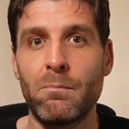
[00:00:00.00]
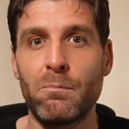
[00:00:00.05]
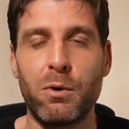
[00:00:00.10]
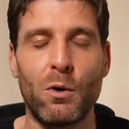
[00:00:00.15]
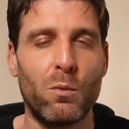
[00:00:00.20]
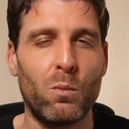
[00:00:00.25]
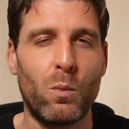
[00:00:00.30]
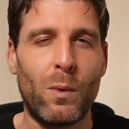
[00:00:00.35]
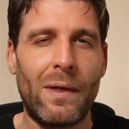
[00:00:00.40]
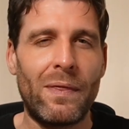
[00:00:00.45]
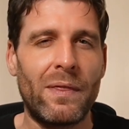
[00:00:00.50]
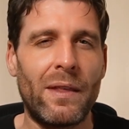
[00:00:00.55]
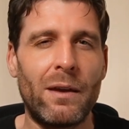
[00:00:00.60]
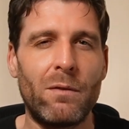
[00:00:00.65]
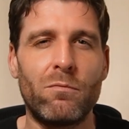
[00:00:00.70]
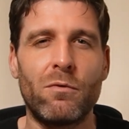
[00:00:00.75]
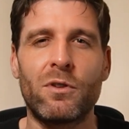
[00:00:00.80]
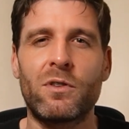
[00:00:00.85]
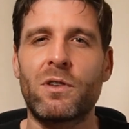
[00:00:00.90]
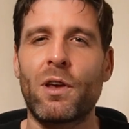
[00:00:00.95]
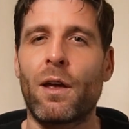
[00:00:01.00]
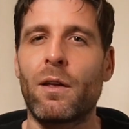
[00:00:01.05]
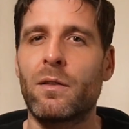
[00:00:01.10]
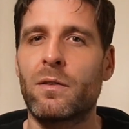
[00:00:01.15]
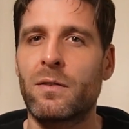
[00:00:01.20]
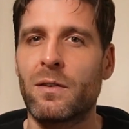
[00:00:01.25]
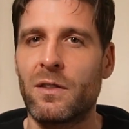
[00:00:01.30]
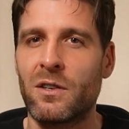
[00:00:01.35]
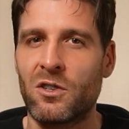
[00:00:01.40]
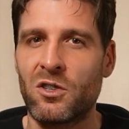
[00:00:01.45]
But when they return
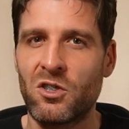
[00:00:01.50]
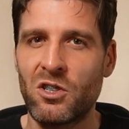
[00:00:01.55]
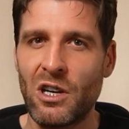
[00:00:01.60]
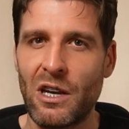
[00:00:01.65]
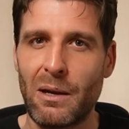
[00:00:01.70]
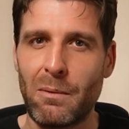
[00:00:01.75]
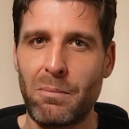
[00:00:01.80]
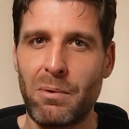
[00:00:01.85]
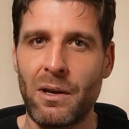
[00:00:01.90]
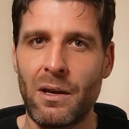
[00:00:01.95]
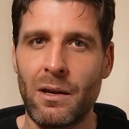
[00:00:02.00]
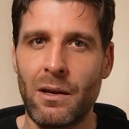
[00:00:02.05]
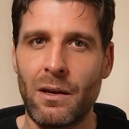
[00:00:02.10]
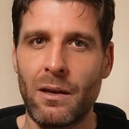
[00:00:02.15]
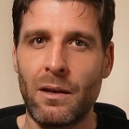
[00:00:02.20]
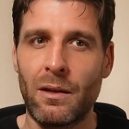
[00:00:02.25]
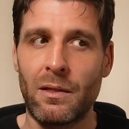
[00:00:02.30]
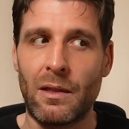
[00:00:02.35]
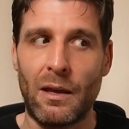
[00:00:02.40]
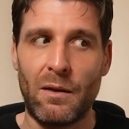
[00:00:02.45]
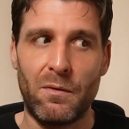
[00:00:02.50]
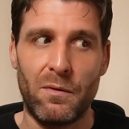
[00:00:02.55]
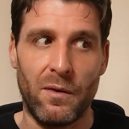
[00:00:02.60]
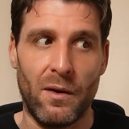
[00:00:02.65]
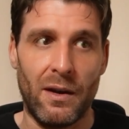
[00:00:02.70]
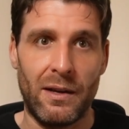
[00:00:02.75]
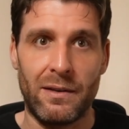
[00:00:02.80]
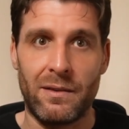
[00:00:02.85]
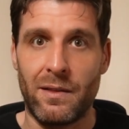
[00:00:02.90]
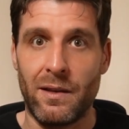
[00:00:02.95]
to the ship, they
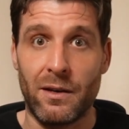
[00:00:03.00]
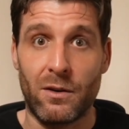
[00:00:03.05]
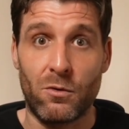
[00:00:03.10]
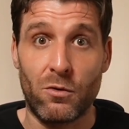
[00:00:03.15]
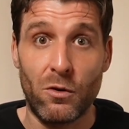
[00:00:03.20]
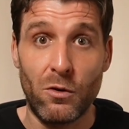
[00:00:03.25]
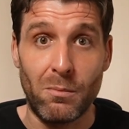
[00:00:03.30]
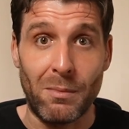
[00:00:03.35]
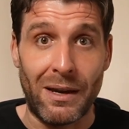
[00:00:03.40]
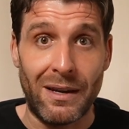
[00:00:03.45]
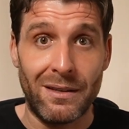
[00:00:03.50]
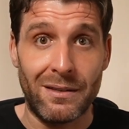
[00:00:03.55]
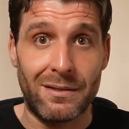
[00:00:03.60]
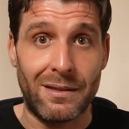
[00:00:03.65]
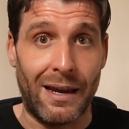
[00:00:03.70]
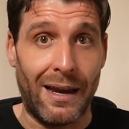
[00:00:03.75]
find their crewmates